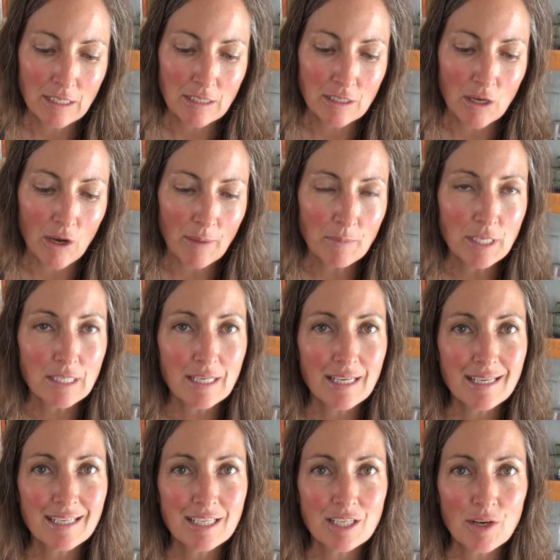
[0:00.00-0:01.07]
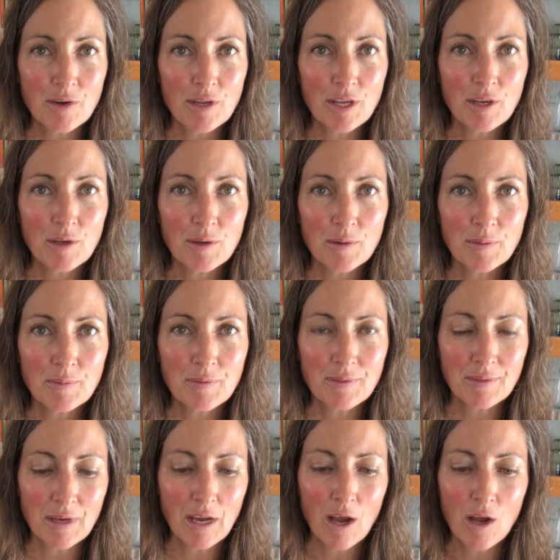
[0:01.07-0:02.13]
So I'm just gonna show you
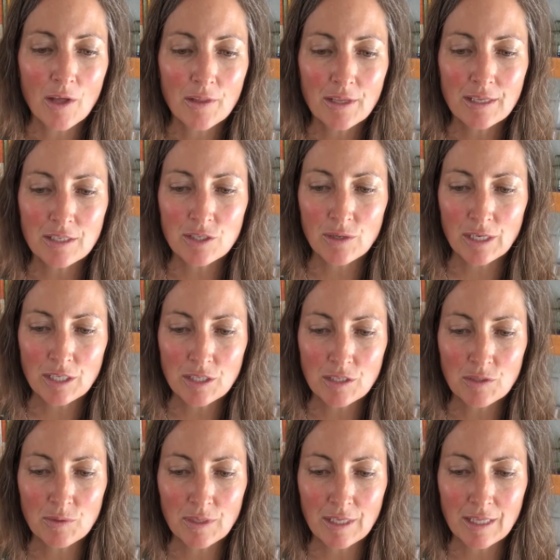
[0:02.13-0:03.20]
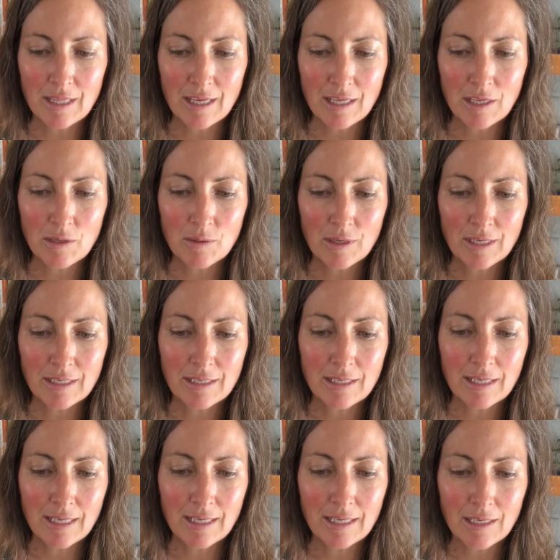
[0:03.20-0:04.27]
all the instructions really that you could
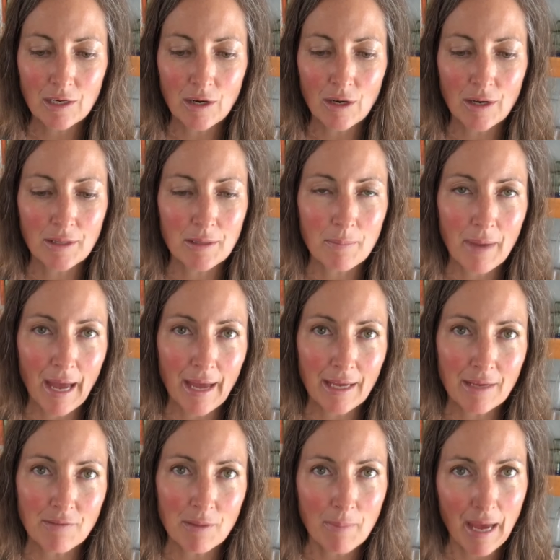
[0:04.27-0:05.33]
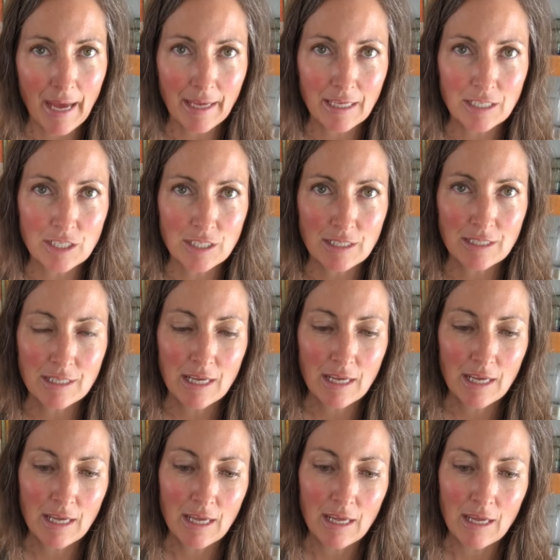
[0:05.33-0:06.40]
need are on the back of the packages.
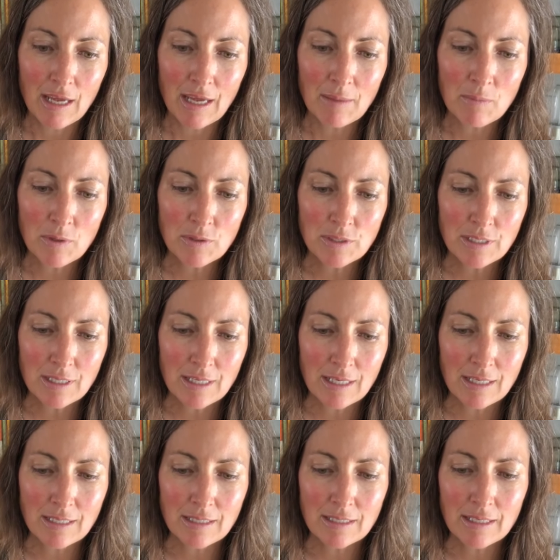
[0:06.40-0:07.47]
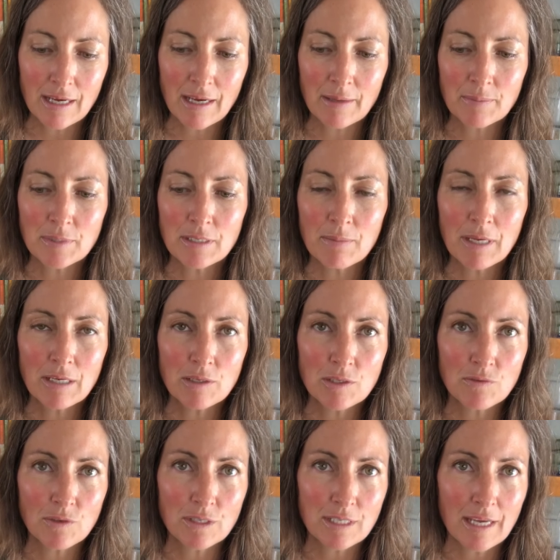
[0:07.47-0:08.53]
And most of these
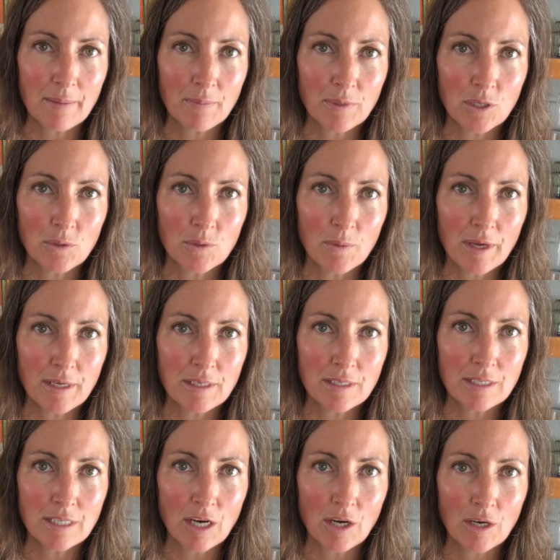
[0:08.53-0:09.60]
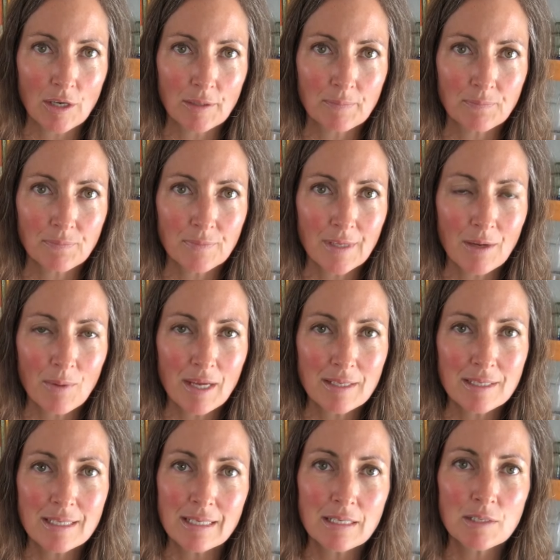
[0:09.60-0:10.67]
tomatoes, for example, you would wanna start
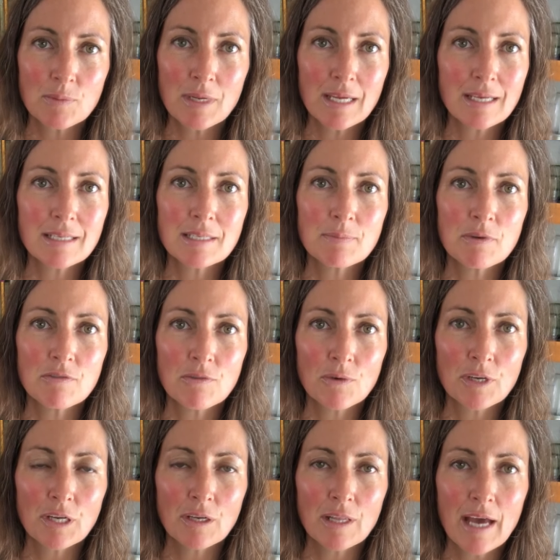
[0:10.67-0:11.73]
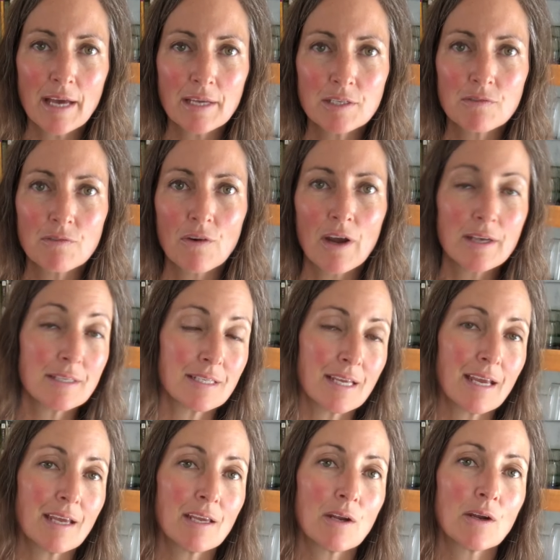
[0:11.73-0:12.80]
around 6 weeks before your last frost
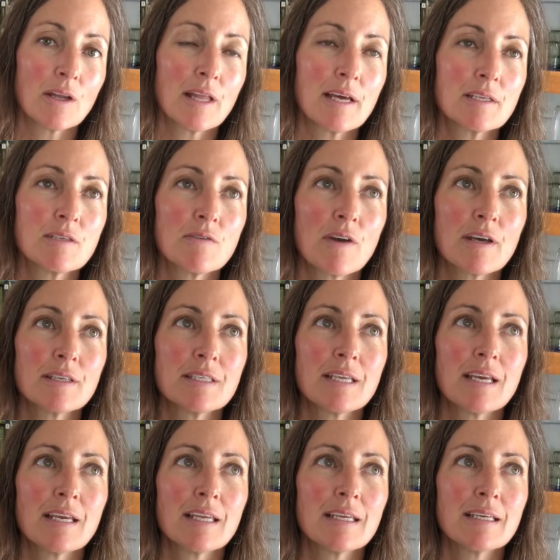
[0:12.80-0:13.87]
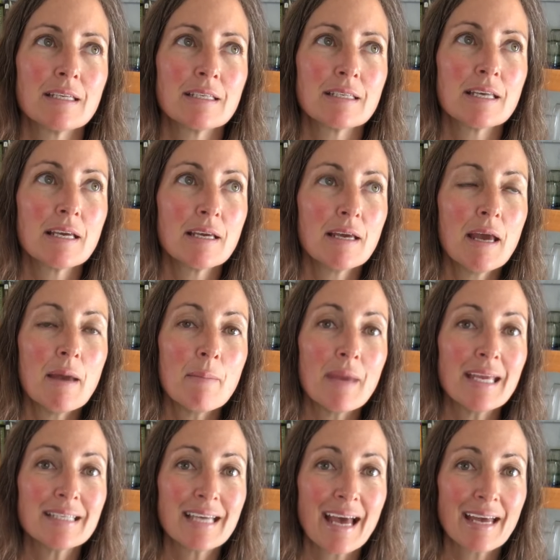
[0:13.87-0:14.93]
date. Our last frost date is
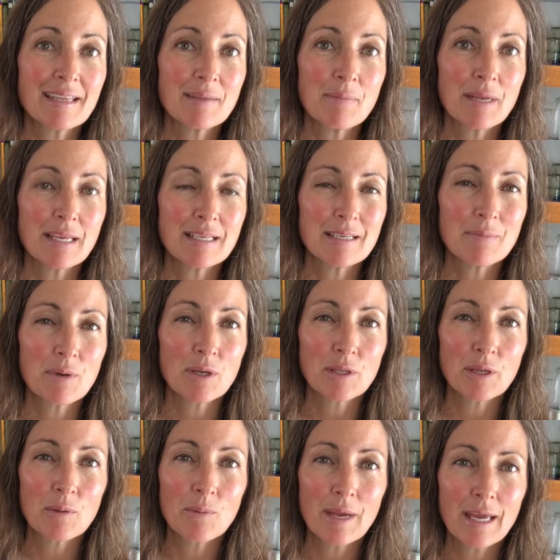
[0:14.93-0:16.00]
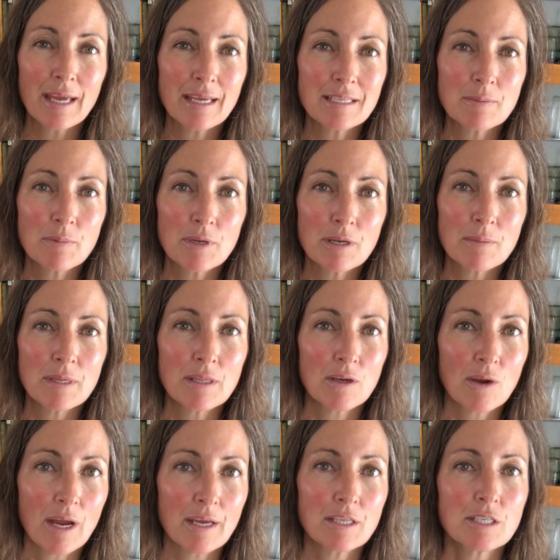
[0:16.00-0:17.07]
May 10th, but I typically wait to put them in the
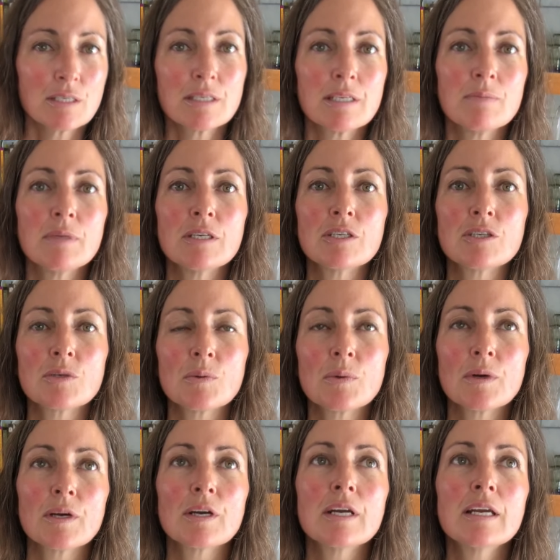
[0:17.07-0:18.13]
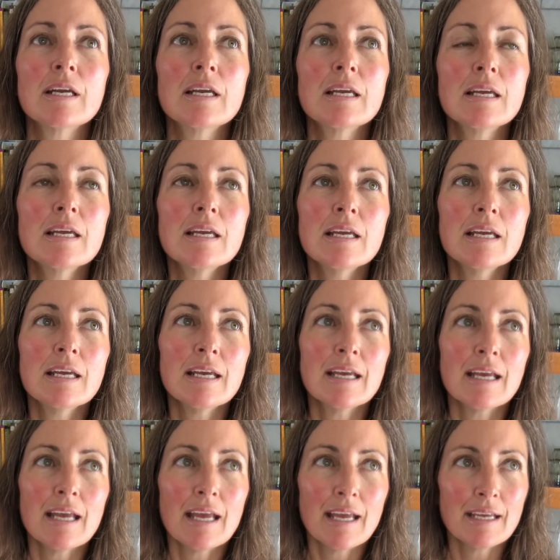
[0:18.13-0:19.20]
ground just to be sure
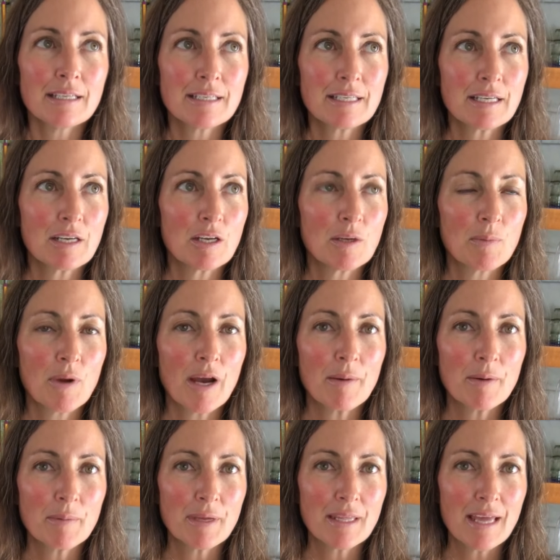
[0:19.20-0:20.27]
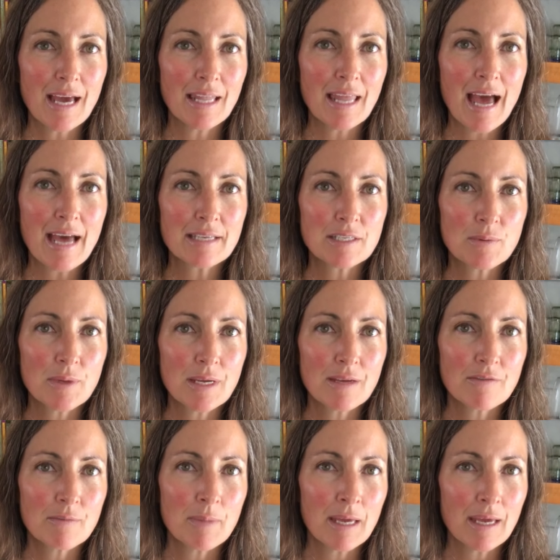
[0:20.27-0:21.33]
until probably that last week
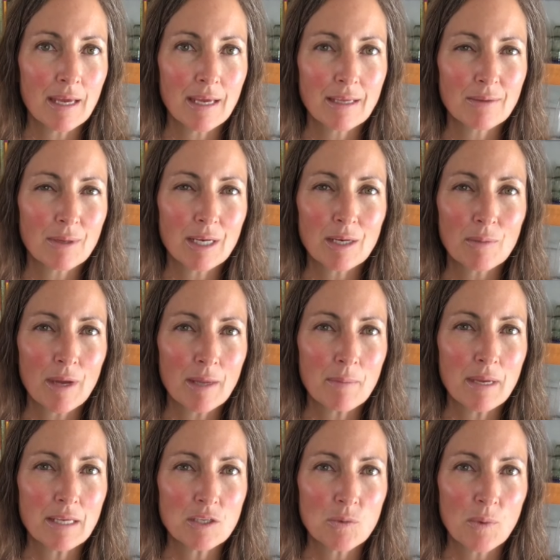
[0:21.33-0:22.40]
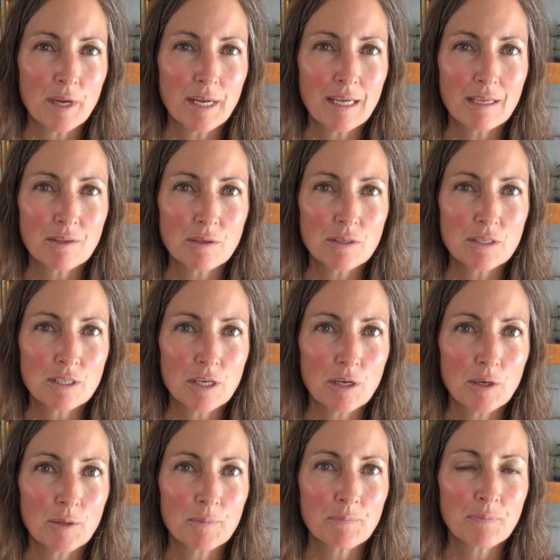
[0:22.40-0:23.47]
of May, right around May 20th or
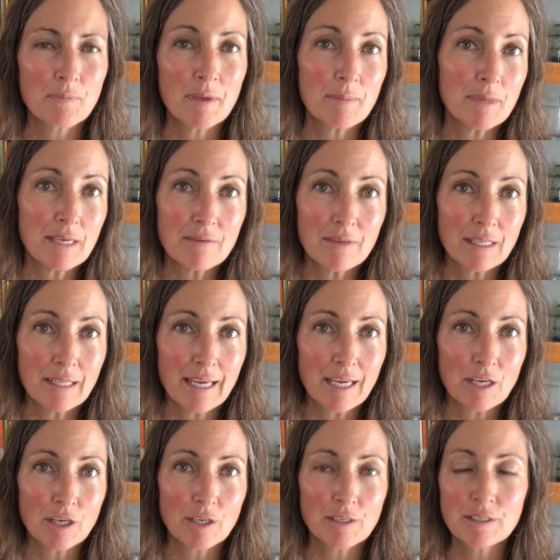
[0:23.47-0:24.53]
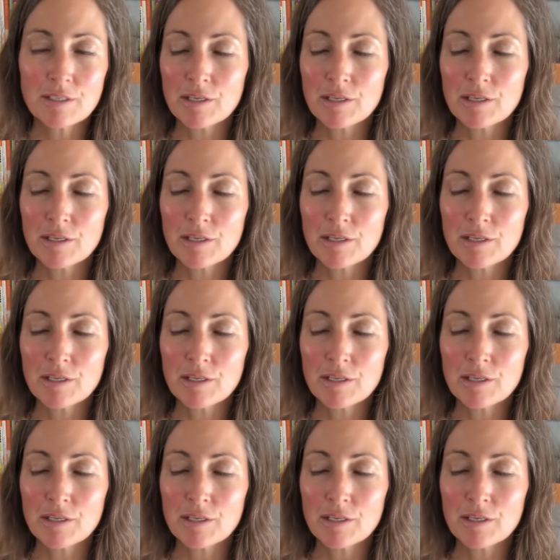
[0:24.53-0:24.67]
so, maybe even later.